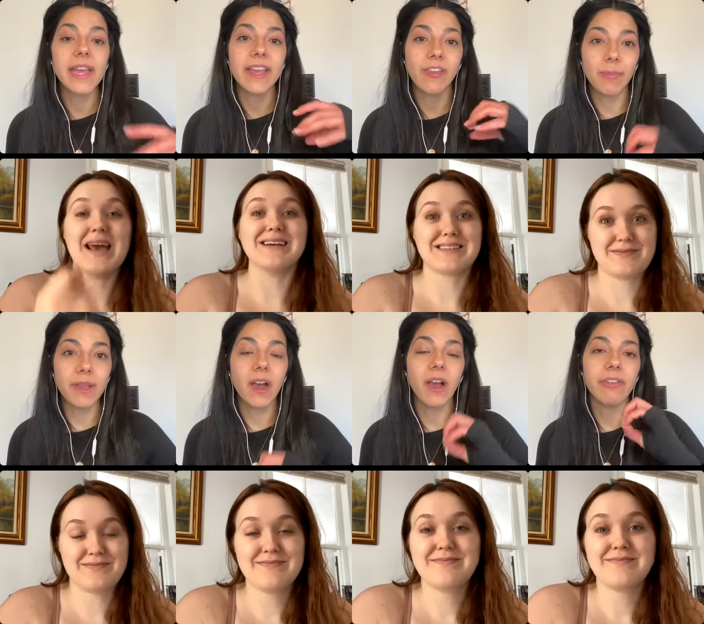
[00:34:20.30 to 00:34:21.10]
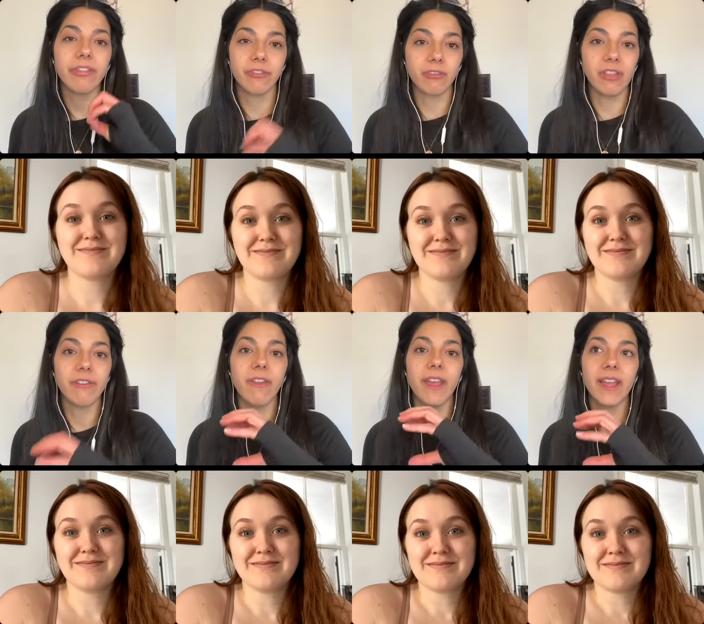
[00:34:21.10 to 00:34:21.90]
Speaker 1: yeah. is because they're
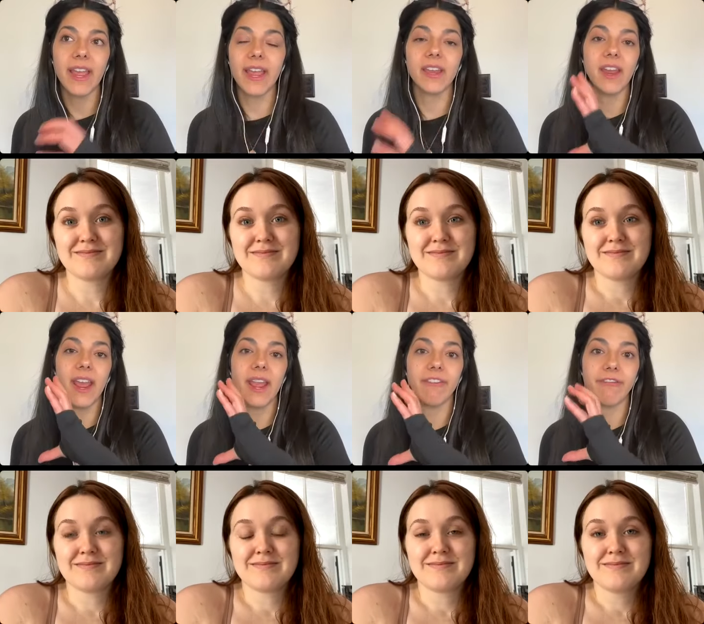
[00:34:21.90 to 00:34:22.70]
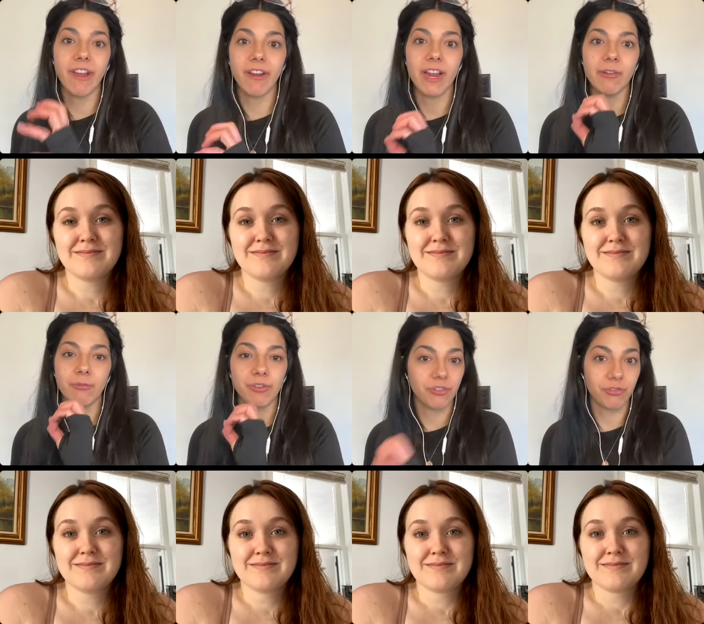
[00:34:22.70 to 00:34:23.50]
living in a very
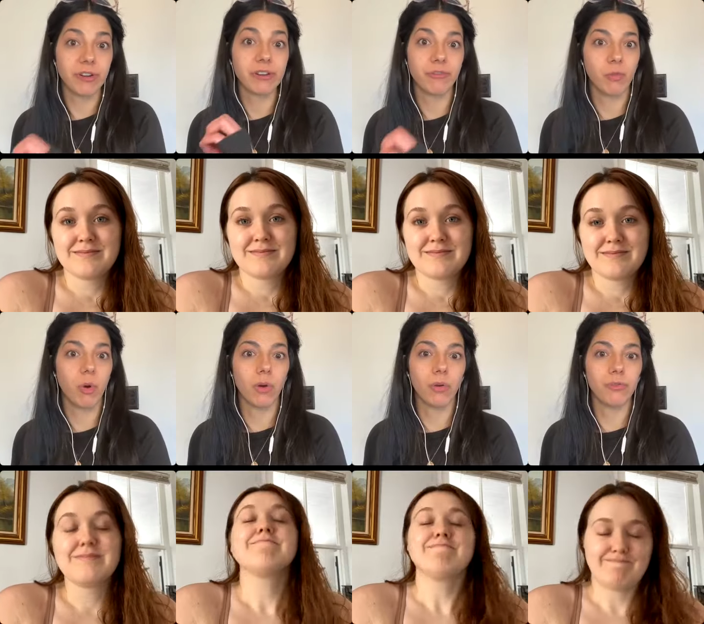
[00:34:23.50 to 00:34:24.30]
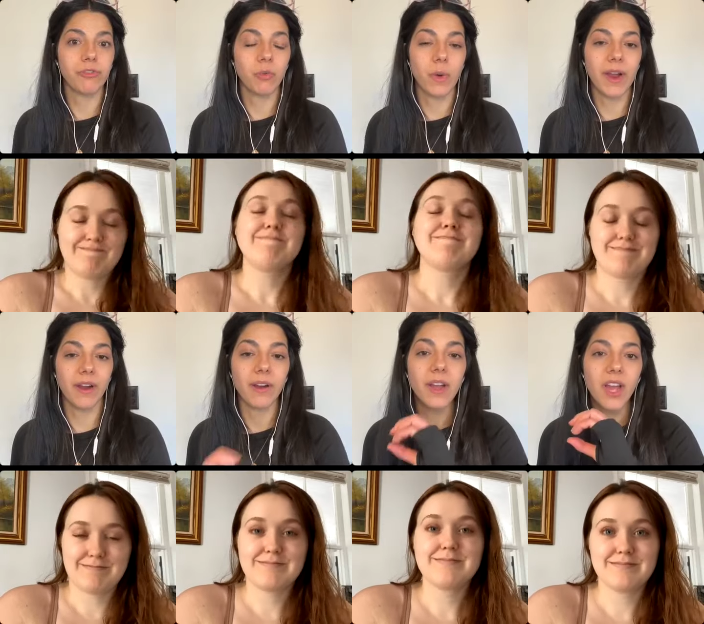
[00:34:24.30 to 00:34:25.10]
restrictive world to
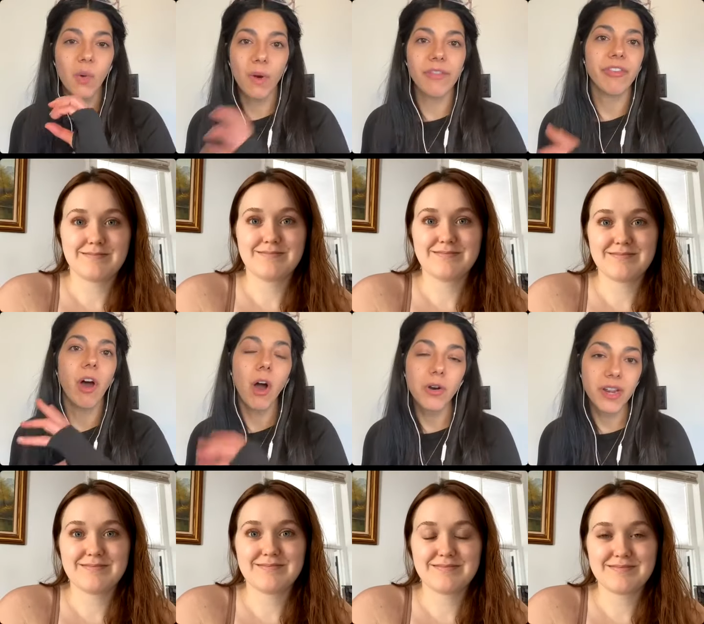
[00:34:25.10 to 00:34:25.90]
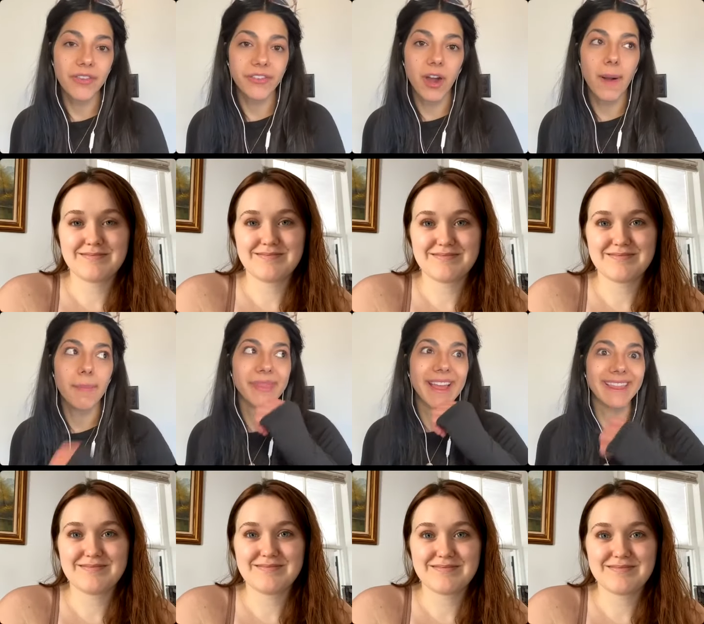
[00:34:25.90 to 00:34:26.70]
where once the holidays
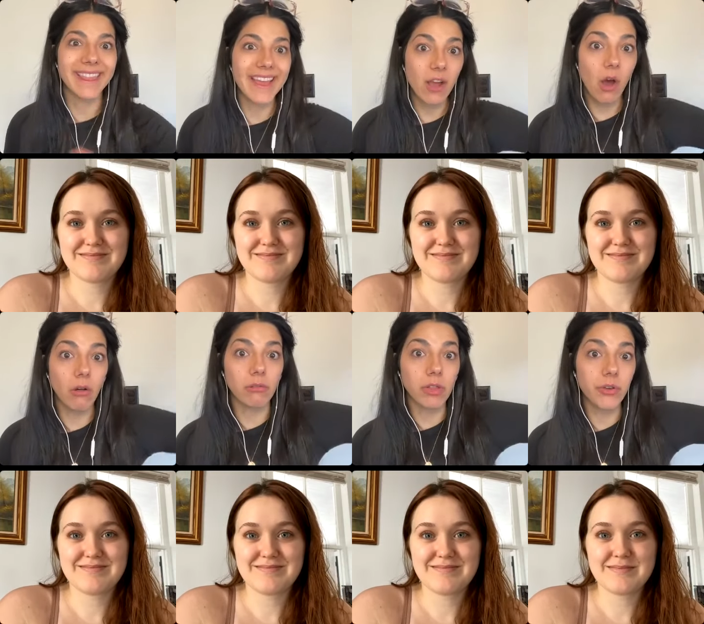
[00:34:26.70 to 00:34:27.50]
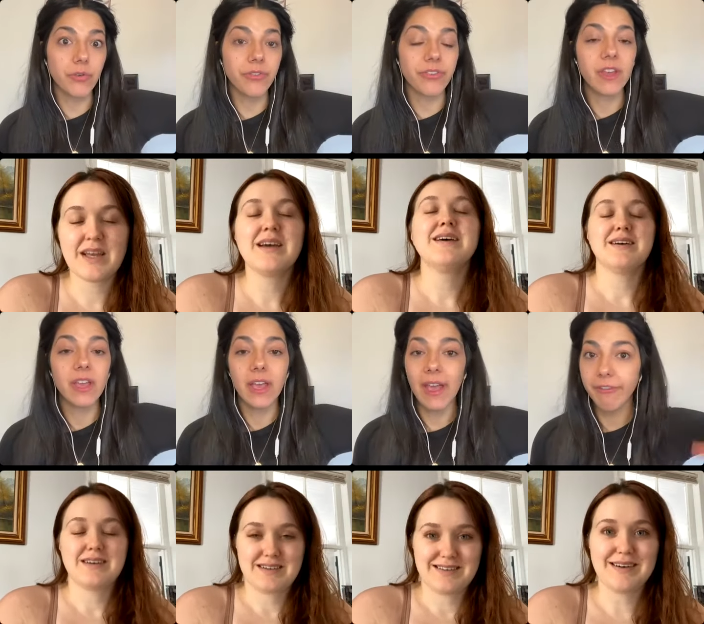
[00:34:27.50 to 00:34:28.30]
come, they let all loose,
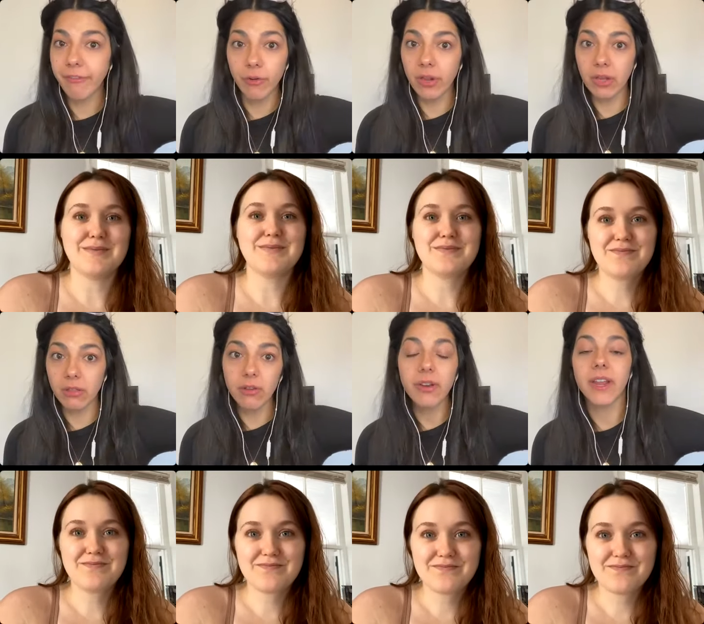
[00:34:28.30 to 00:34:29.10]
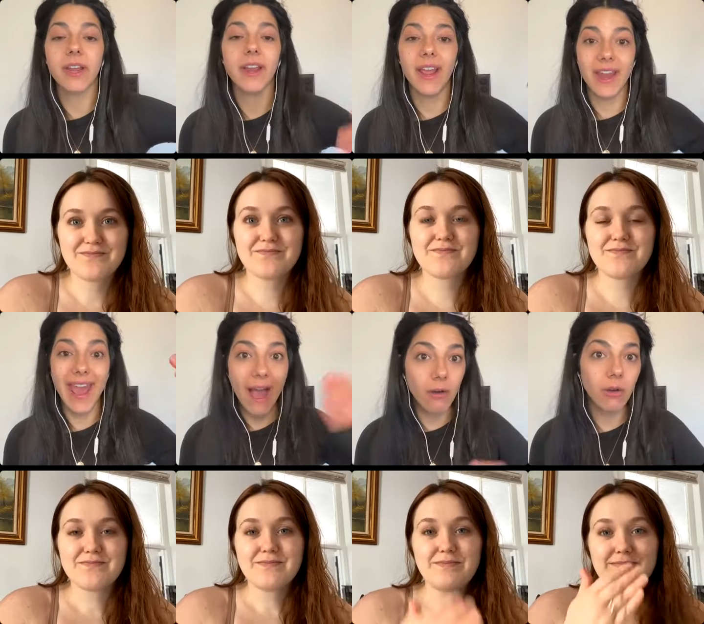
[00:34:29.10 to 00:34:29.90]
food included, and
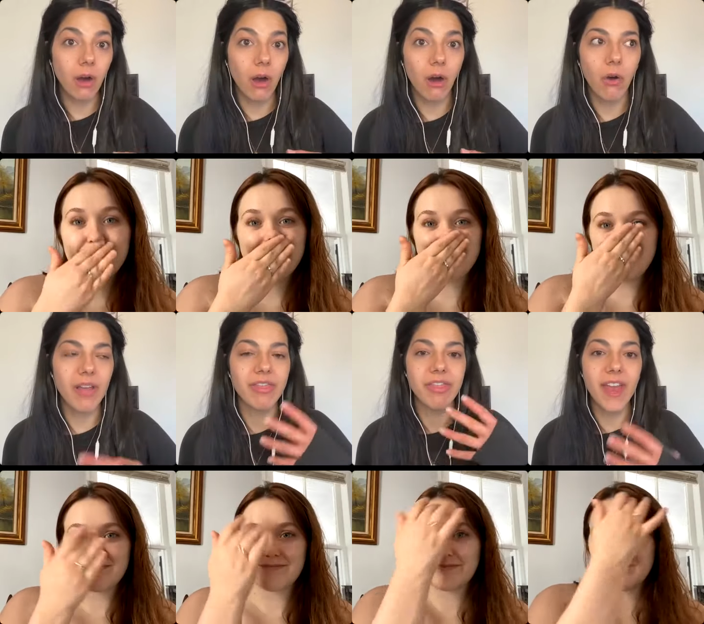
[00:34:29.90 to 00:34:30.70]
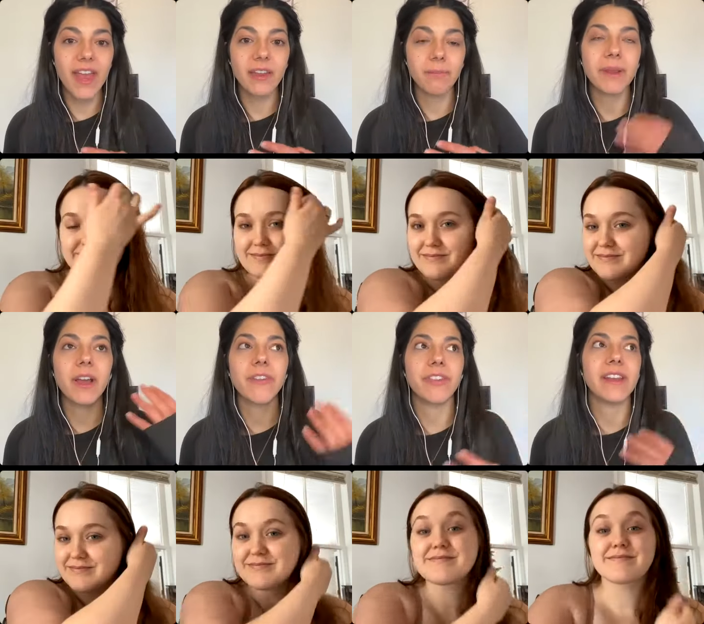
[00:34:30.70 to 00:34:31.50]
alcohol. And then
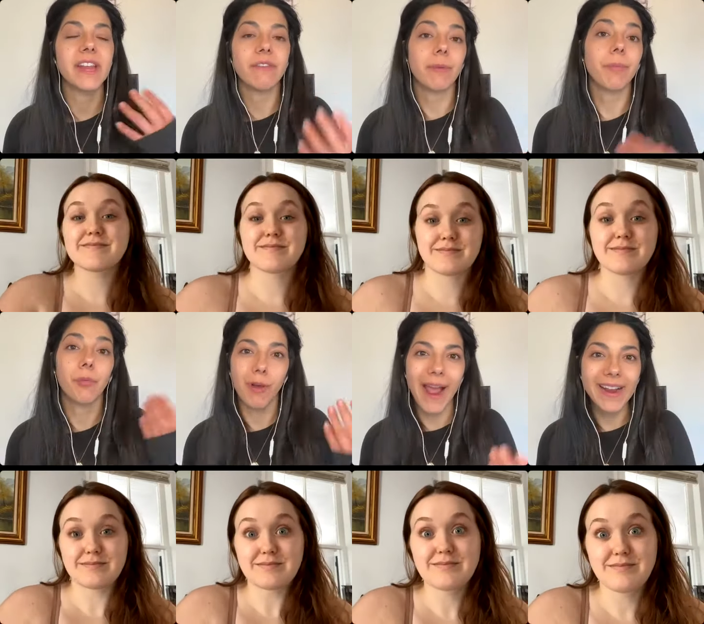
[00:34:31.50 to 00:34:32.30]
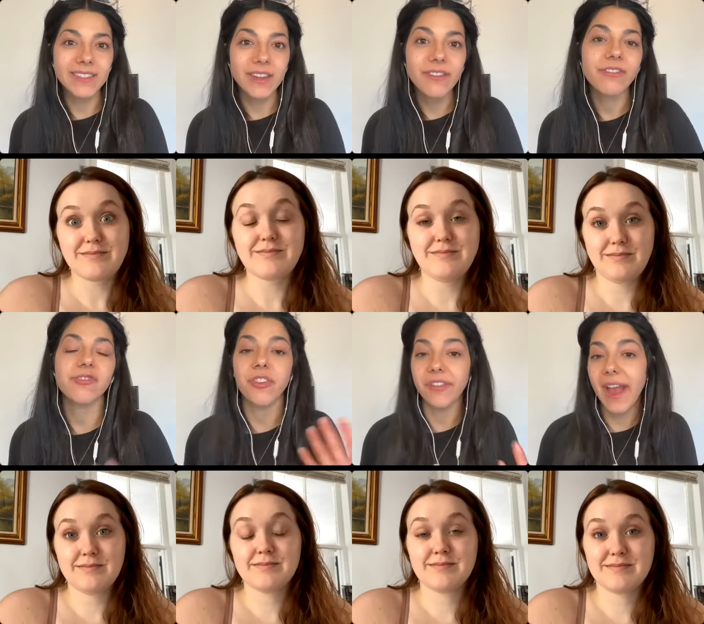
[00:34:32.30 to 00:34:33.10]
because they never practice
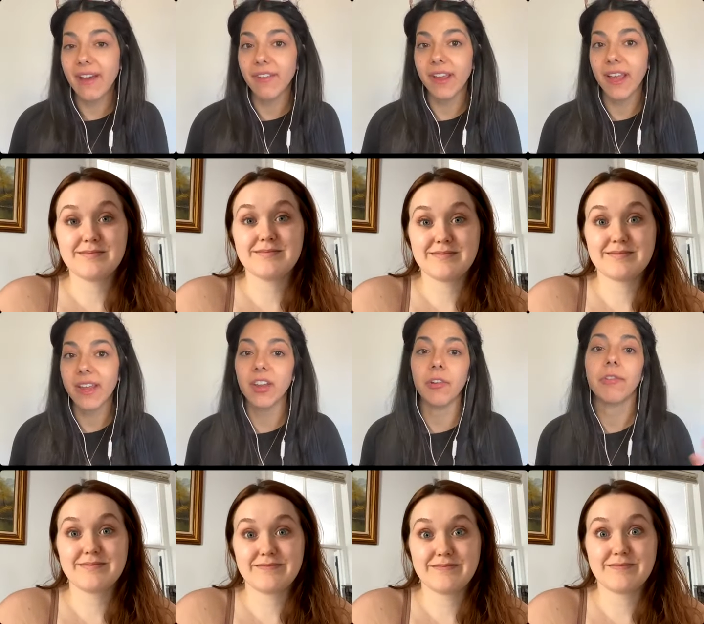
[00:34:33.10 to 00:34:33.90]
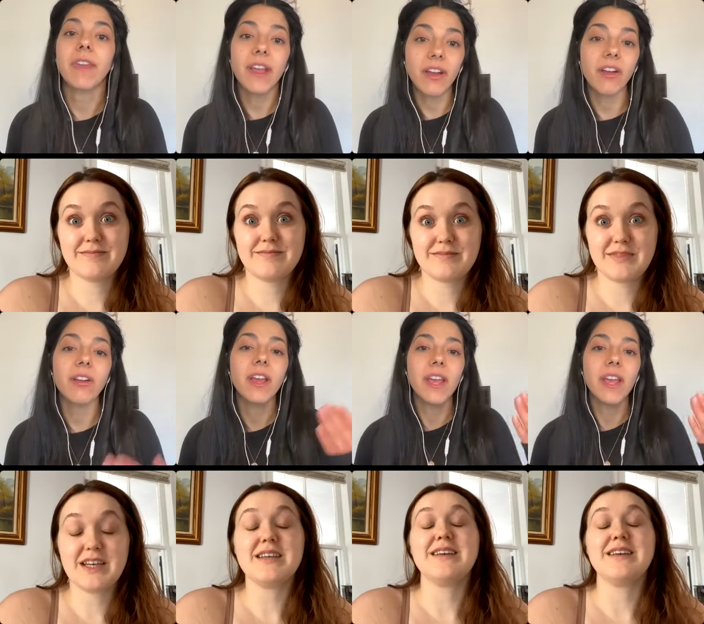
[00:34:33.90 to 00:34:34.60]
just having it here and there yeah.